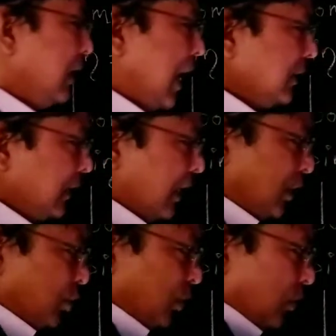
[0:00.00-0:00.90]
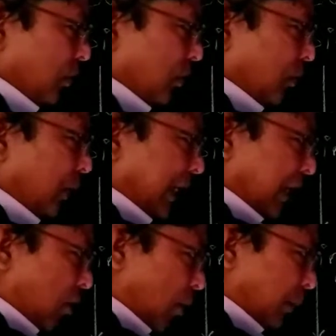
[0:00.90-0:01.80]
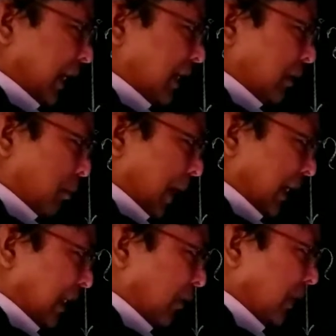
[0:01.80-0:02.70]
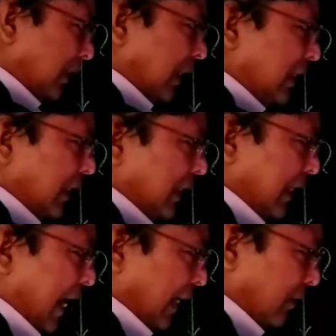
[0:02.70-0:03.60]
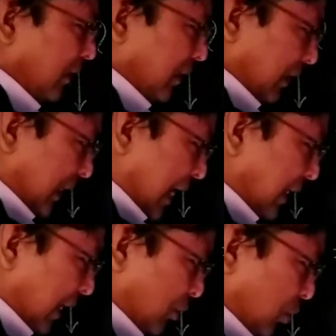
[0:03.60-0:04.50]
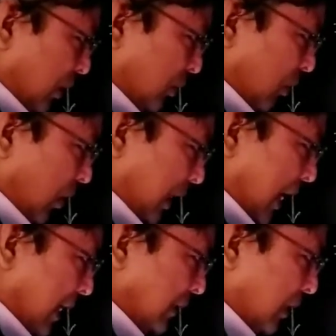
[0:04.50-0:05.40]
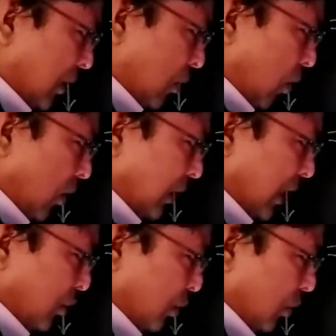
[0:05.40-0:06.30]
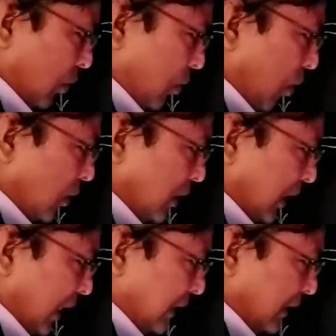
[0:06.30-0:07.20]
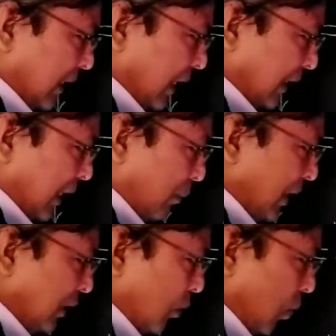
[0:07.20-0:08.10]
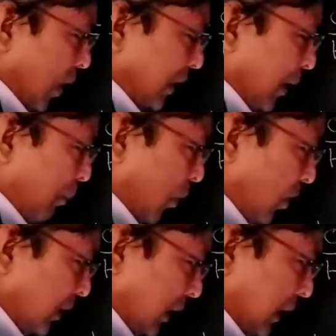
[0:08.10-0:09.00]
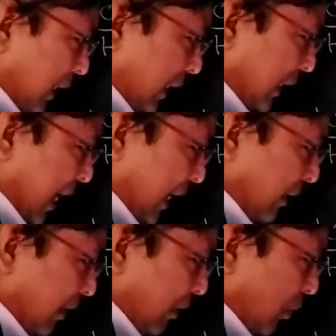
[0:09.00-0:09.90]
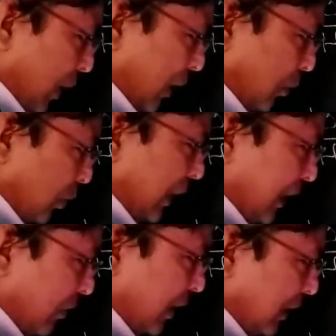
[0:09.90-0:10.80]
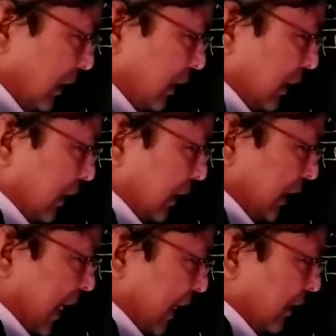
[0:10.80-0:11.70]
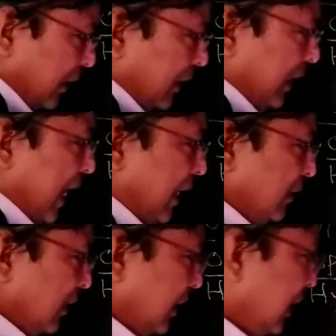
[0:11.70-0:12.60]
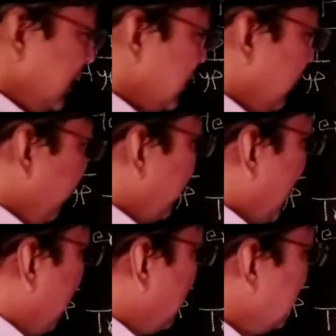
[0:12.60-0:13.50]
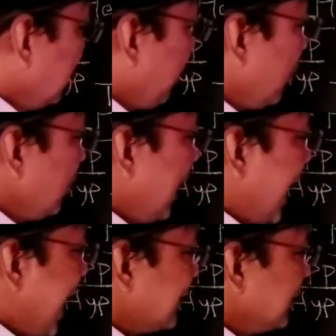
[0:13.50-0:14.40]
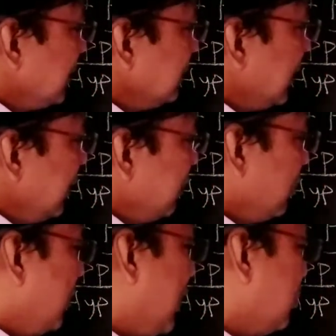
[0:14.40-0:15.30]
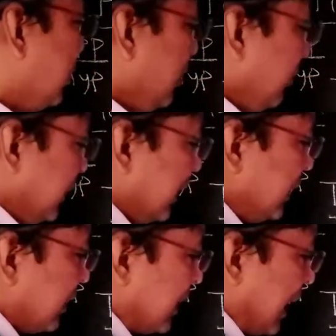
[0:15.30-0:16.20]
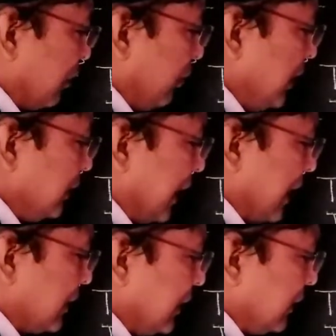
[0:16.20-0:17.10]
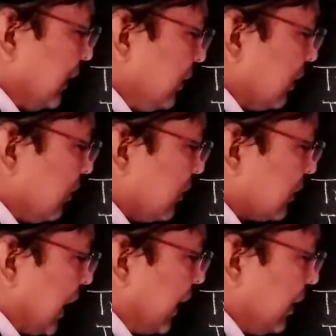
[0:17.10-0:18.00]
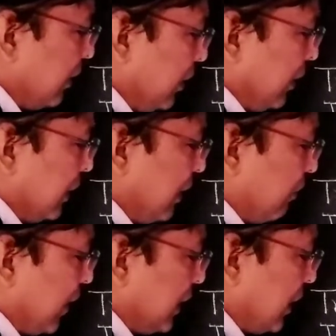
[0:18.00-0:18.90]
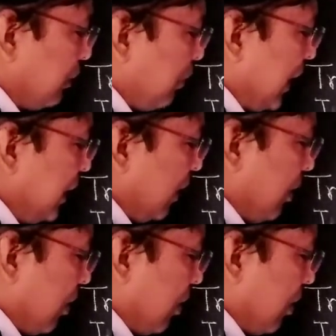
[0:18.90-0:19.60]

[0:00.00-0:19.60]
last ratio we can obtain by inverting tan. That ratio is called as cot ratio. Cot is nothing but 1 upon tan. We have to invert tan. Tan is opposite upon adjacent side. We have to invert it. That means adjacent side divided by